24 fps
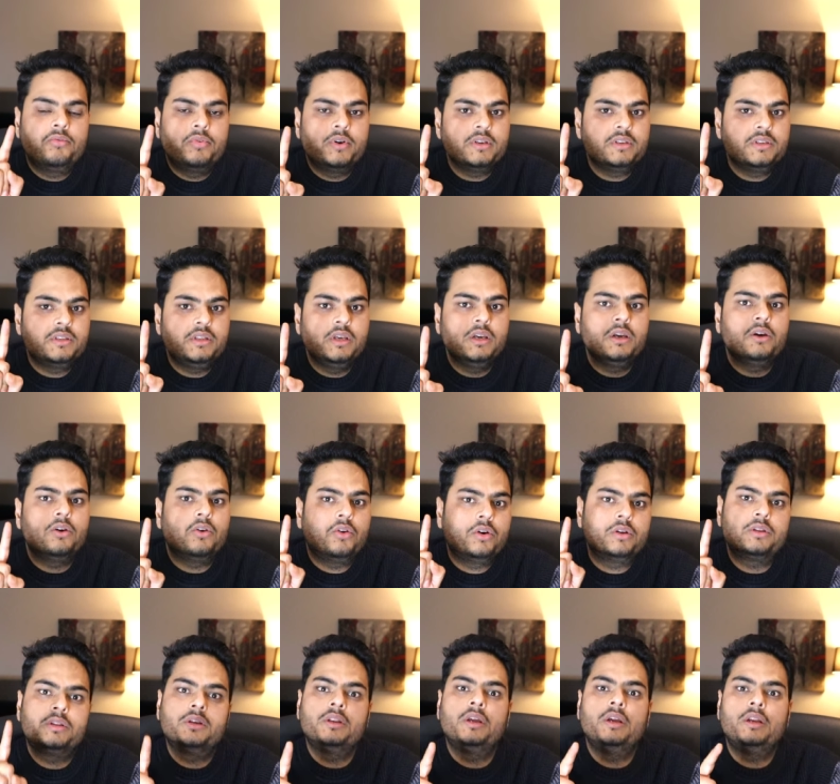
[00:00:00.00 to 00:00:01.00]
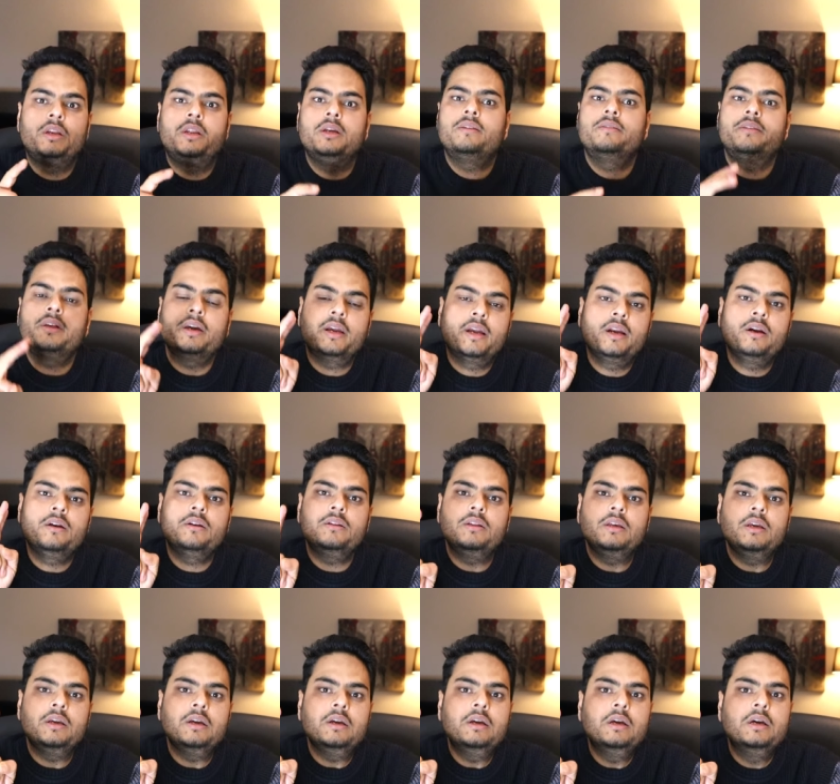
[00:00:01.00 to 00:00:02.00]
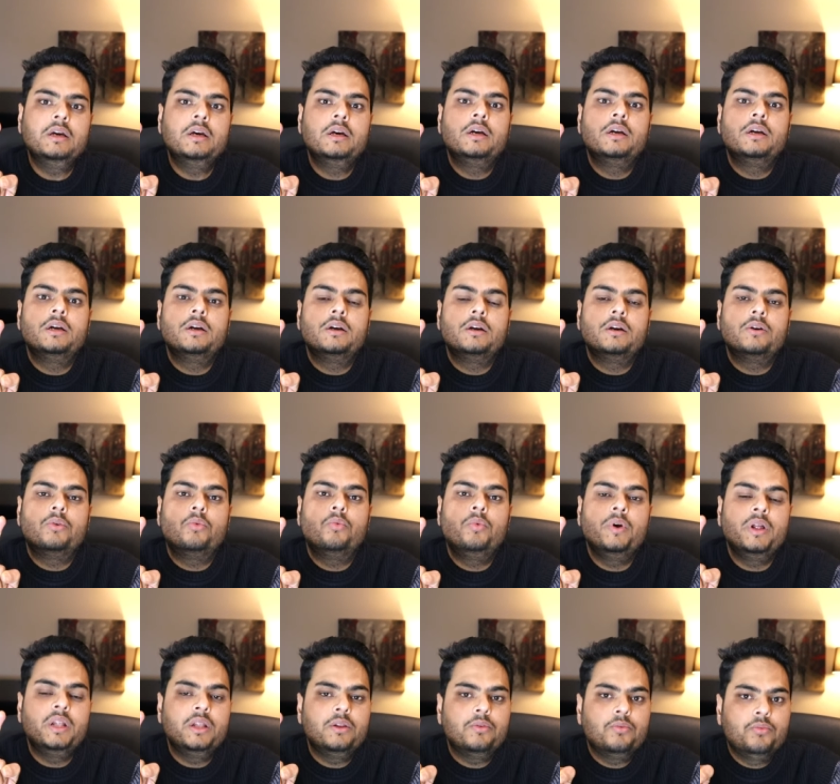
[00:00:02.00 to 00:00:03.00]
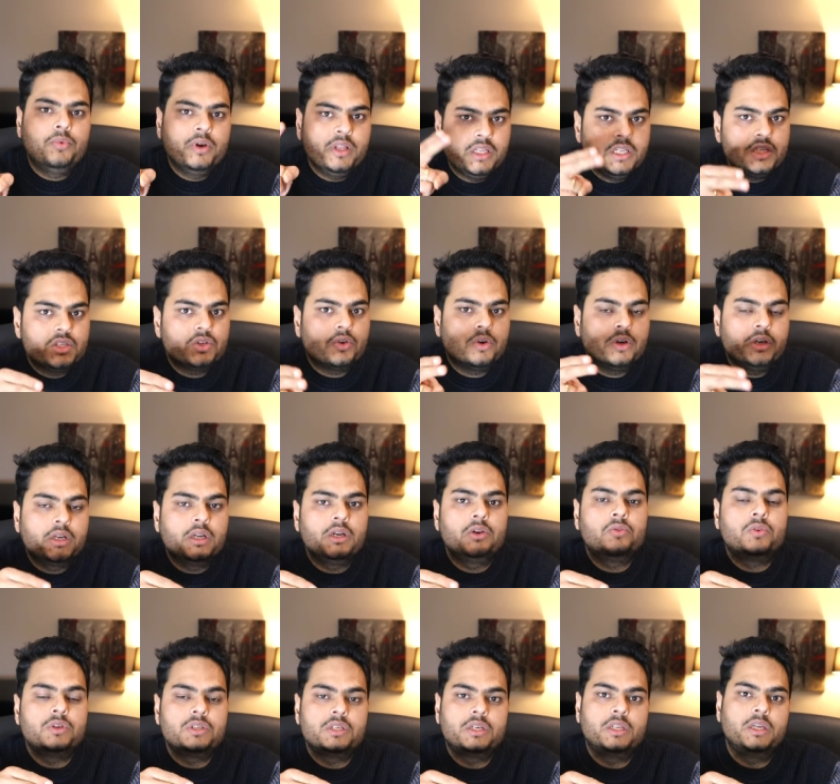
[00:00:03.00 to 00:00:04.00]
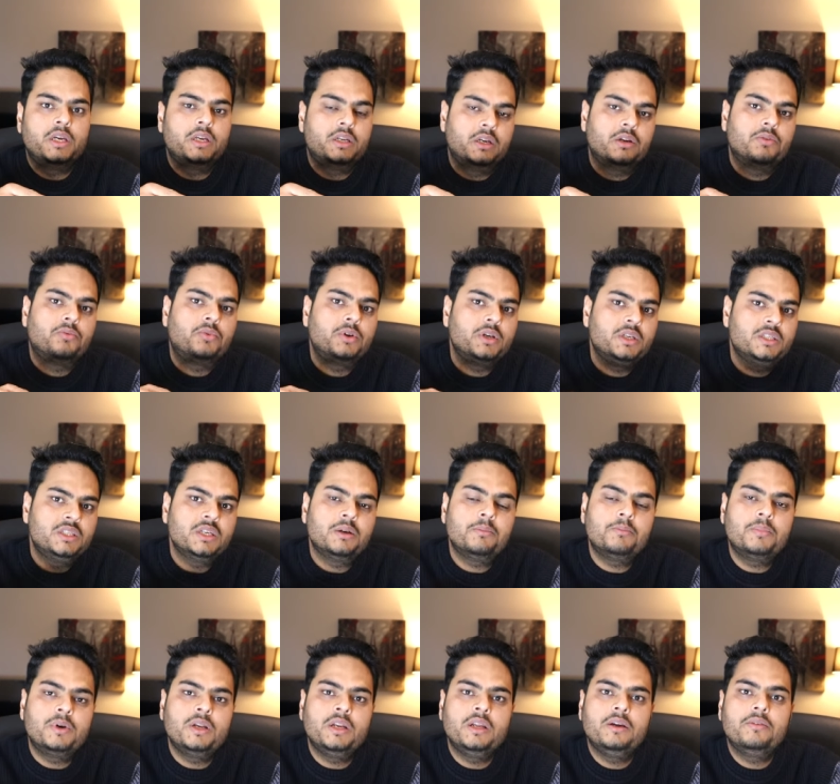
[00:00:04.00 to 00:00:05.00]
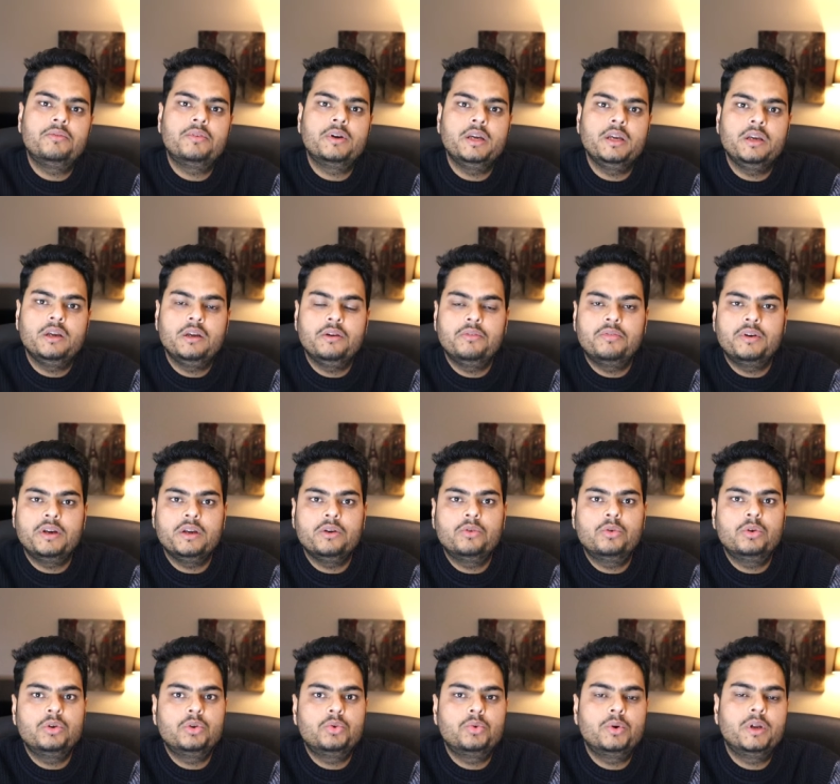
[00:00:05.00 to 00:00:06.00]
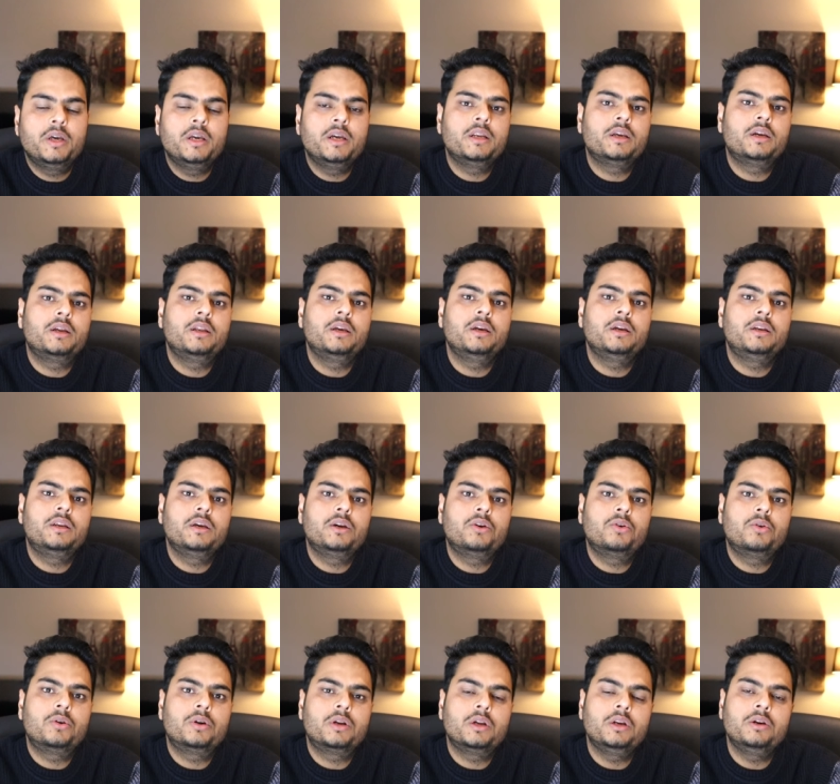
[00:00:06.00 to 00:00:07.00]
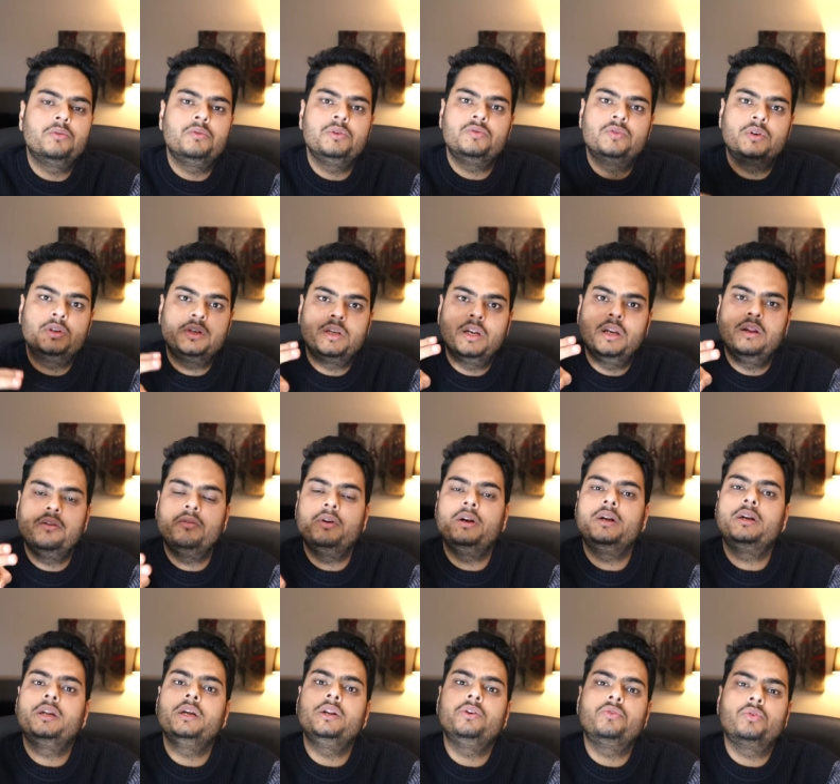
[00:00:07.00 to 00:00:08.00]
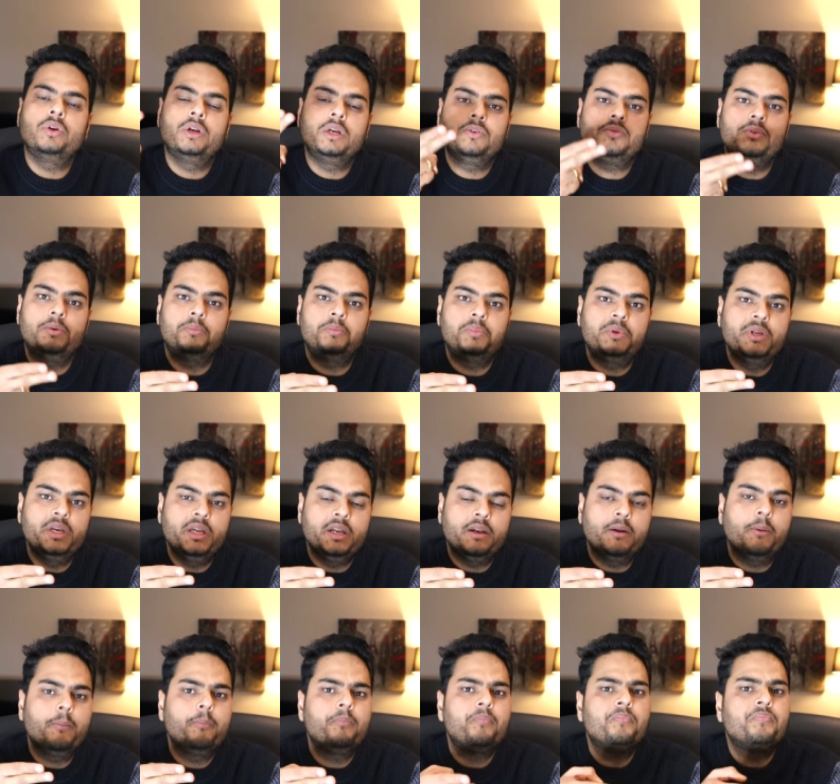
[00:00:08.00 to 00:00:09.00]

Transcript: first thing authority second thing when when this content was created for example if i if i go today and create a content which was relevant in 2015